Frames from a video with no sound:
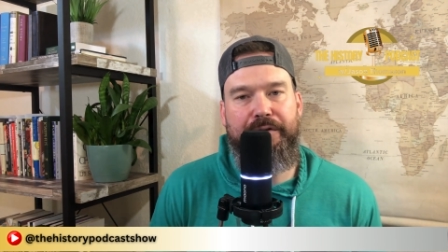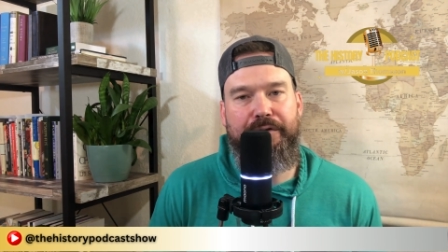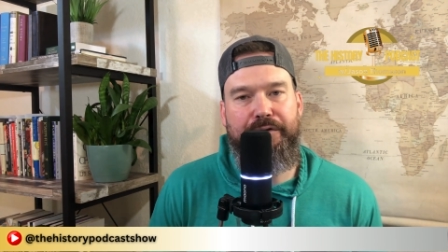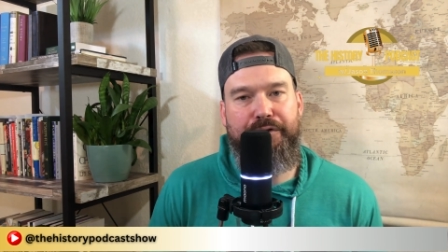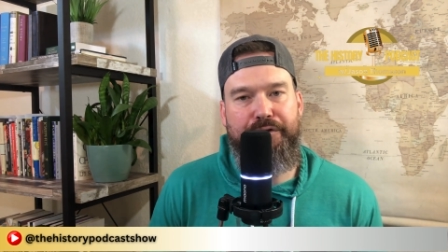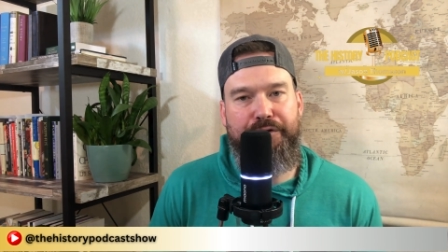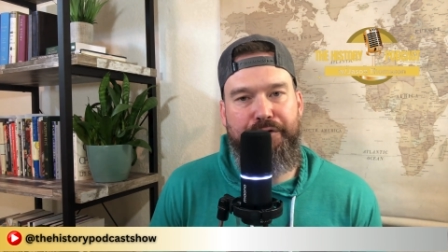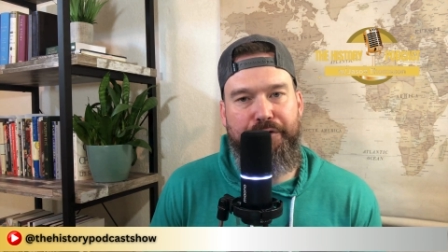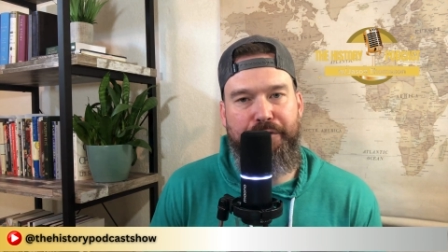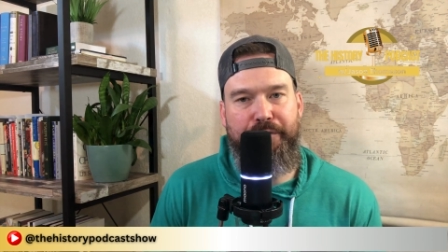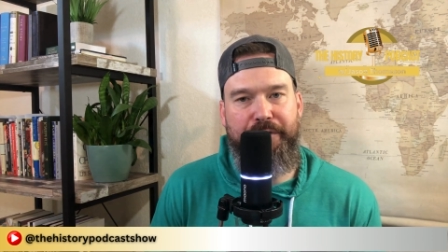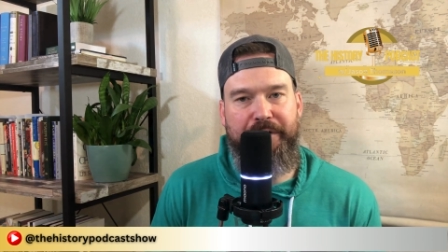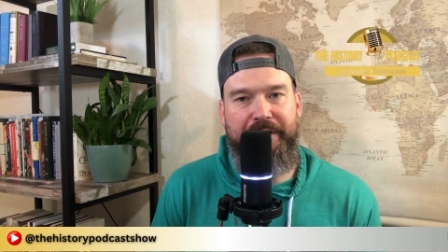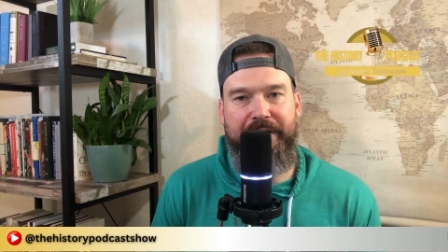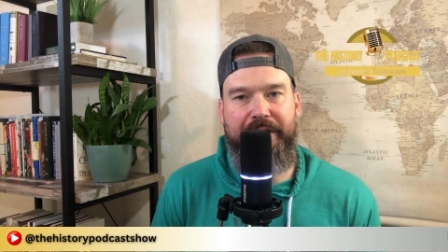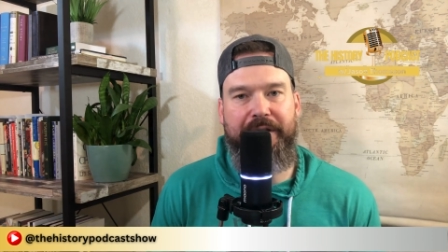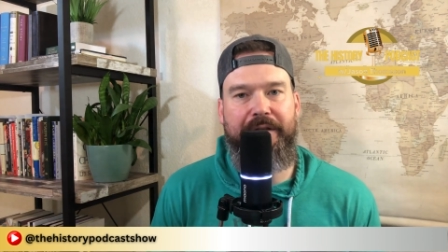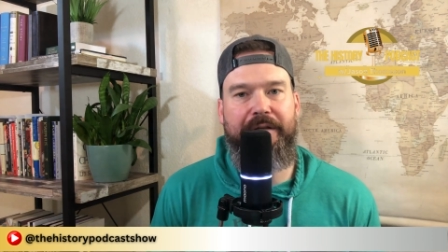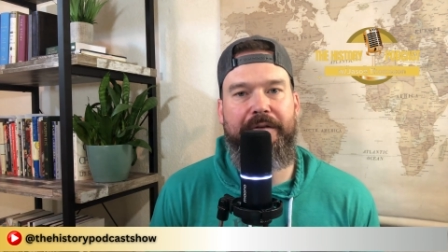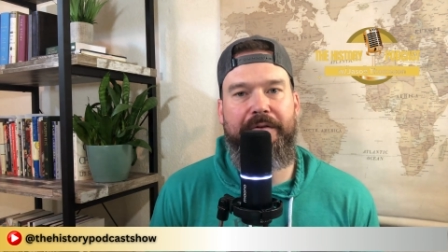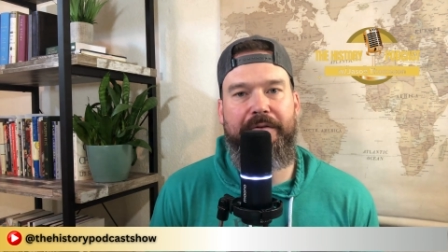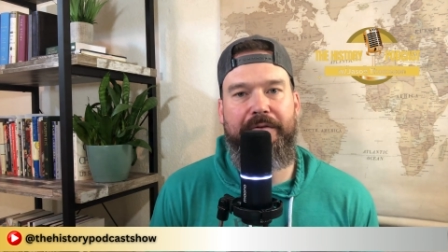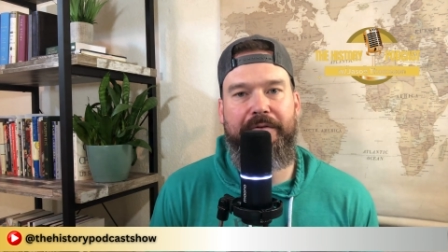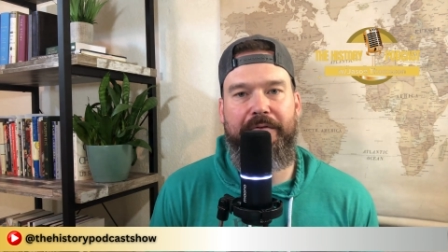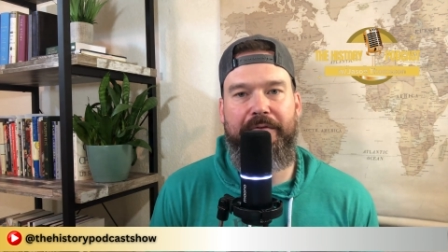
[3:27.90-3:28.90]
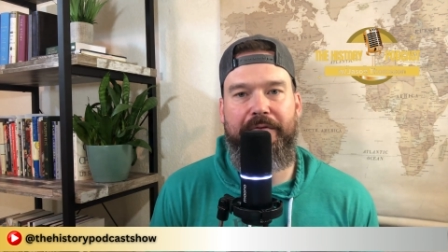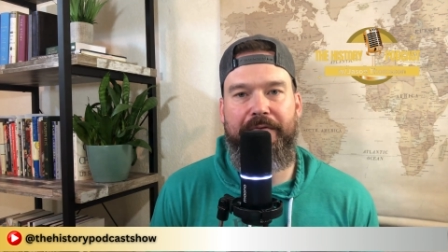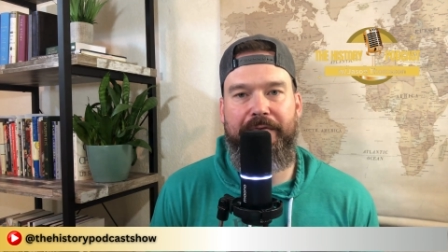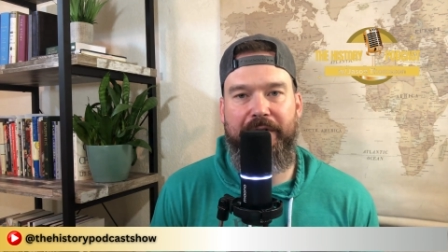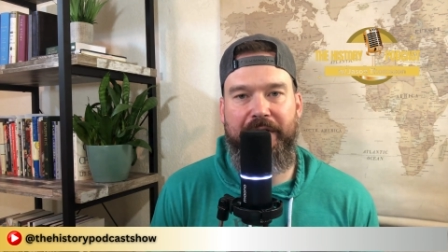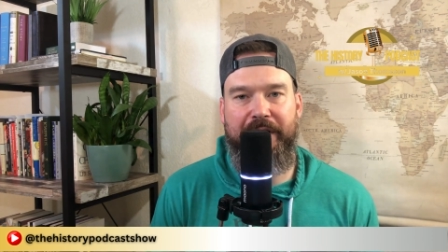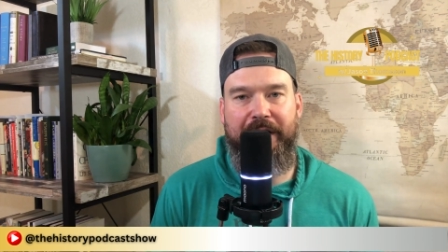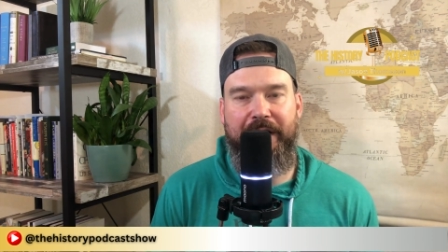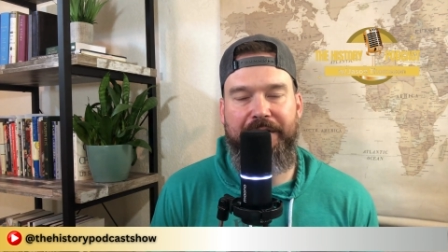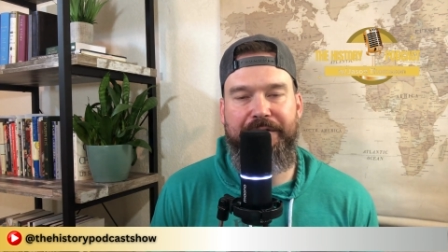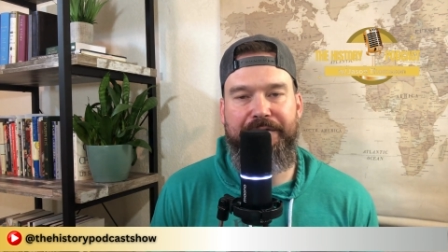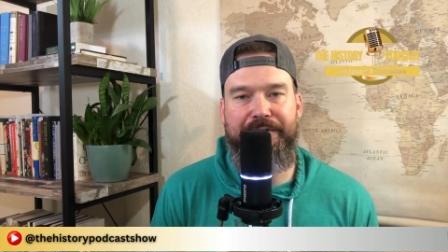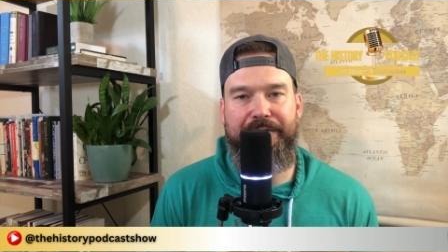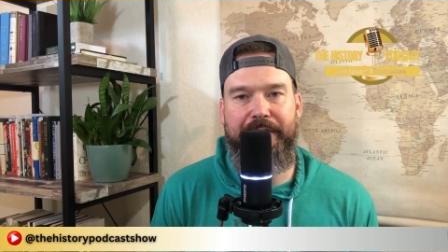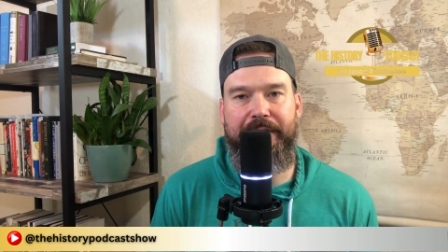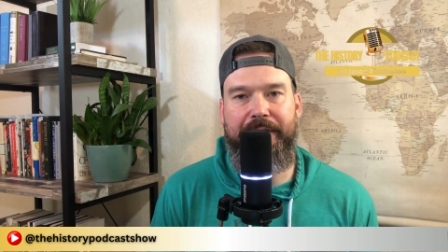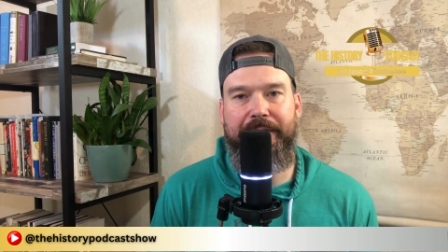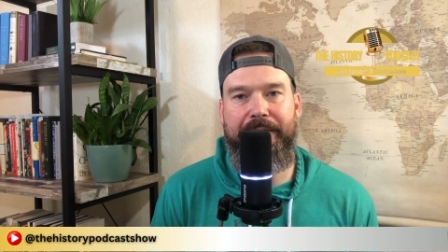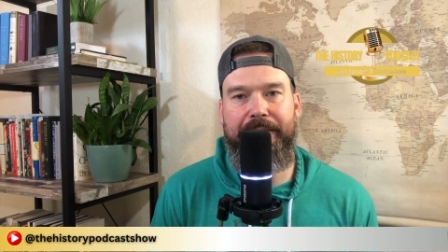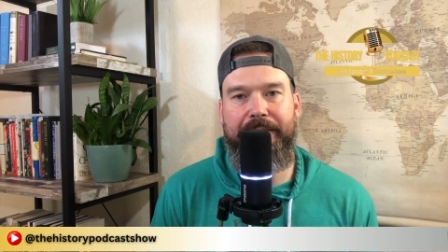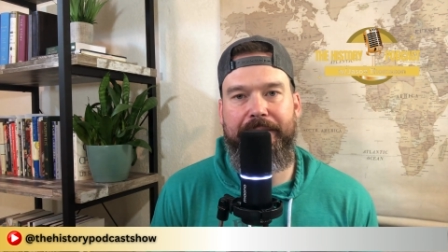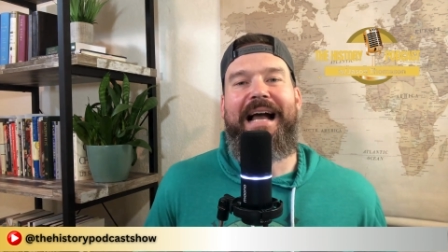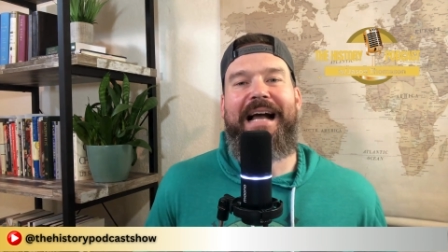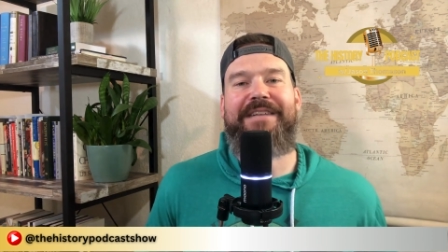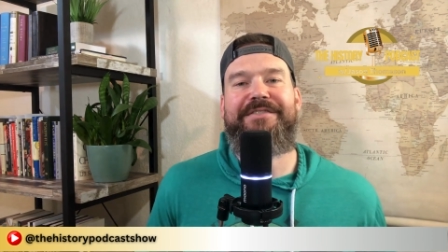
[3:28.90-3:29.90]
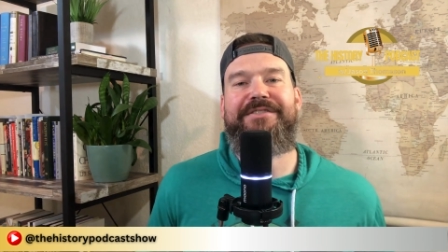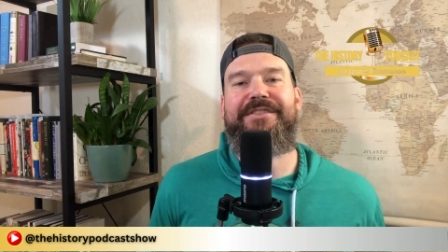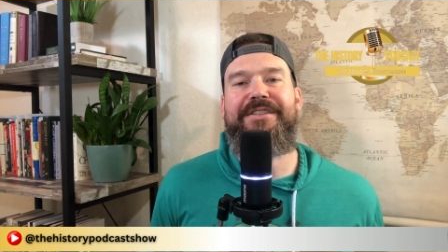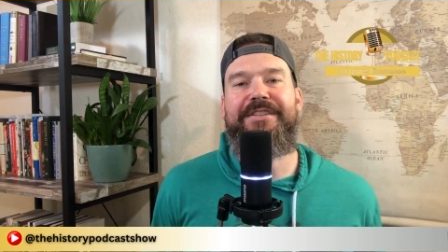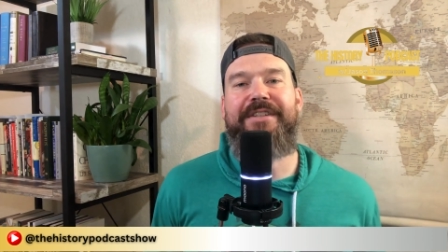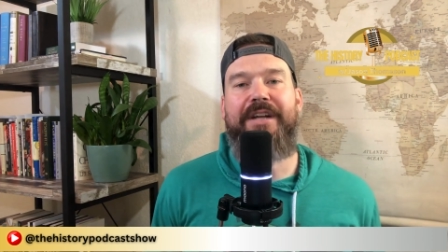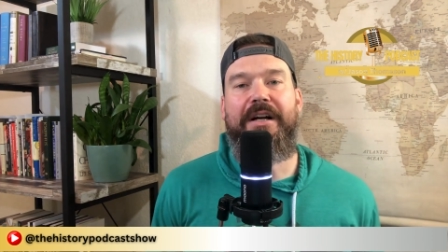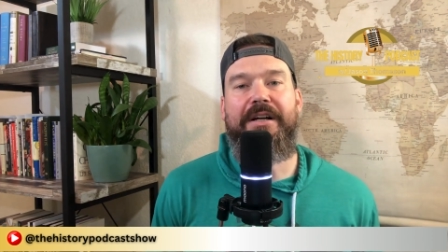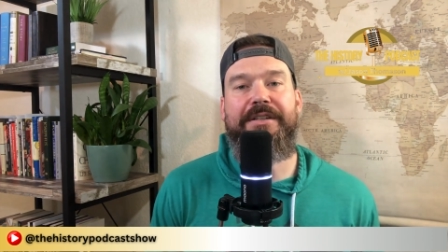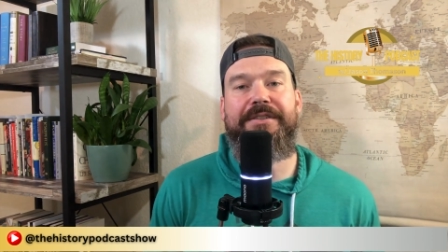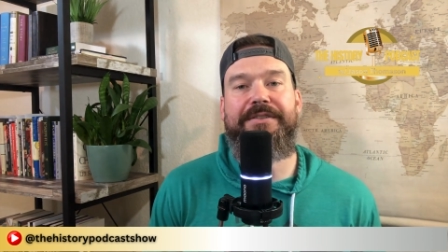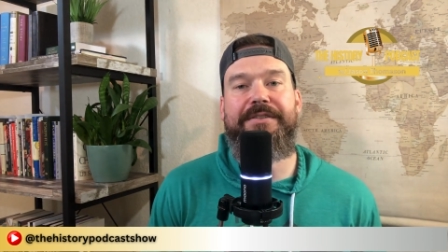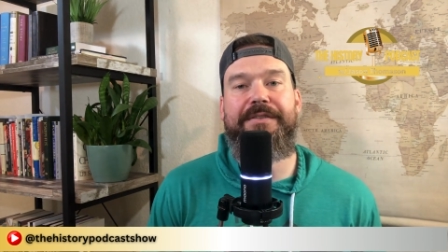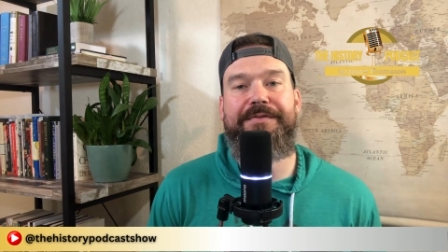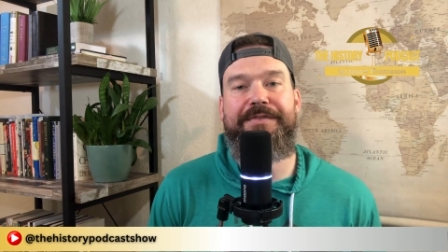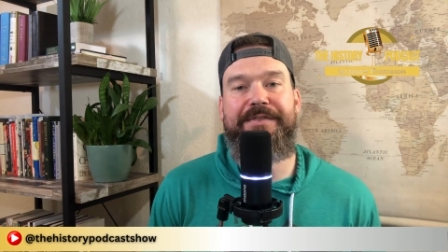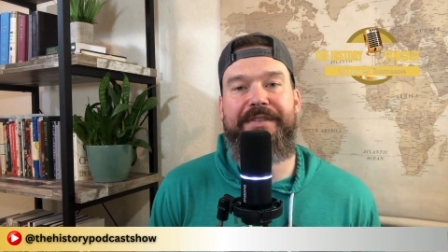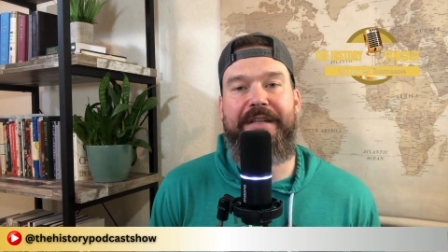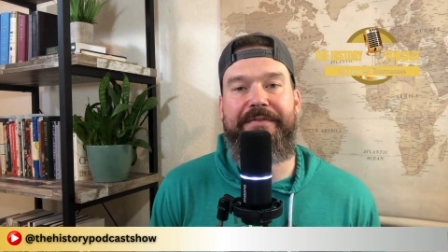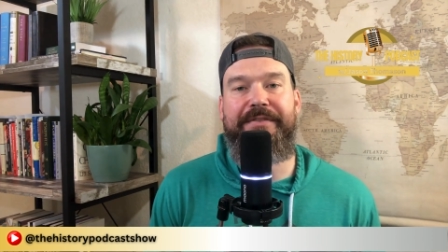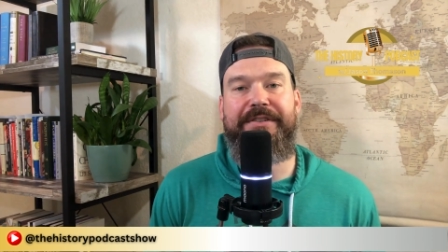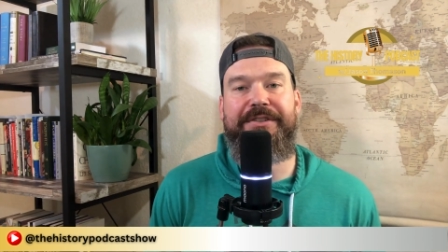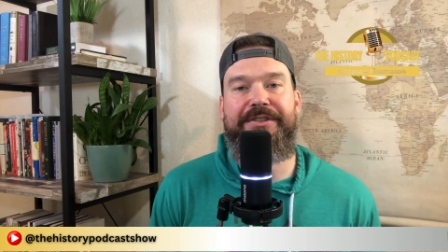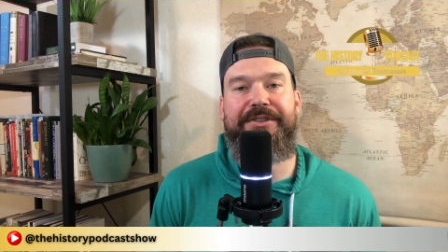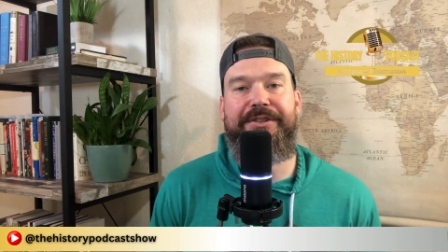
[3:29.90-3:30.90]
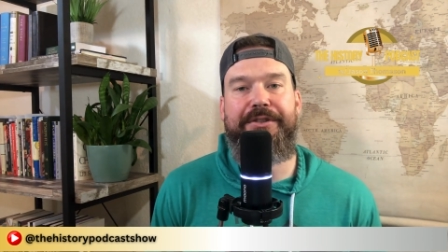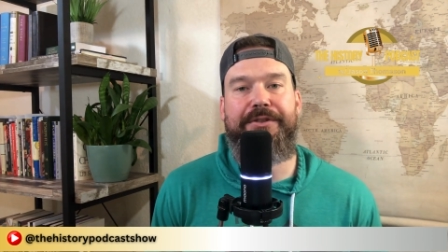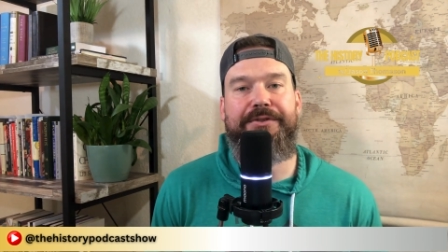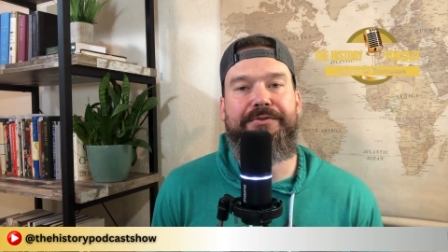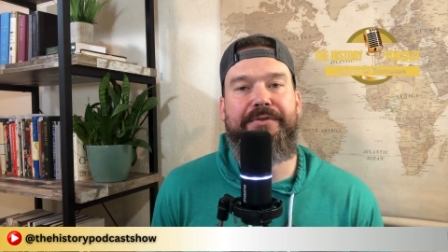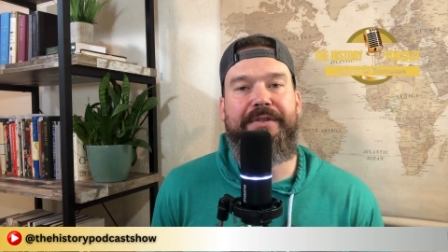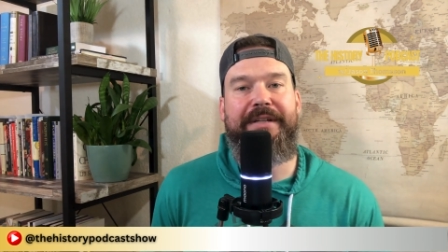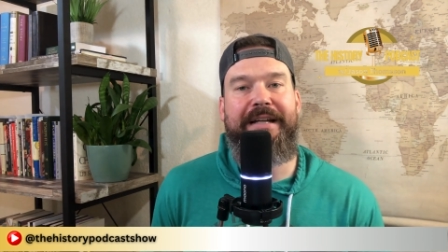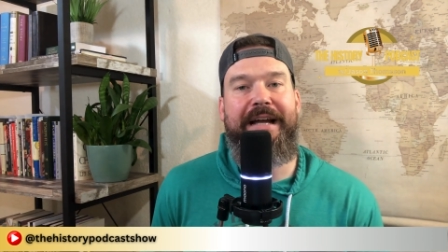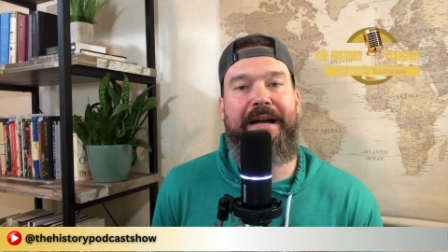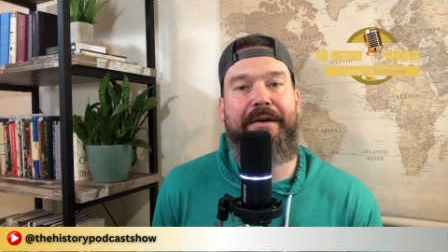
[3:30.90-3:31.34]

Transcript: duty for country. As the youngest of 7 children,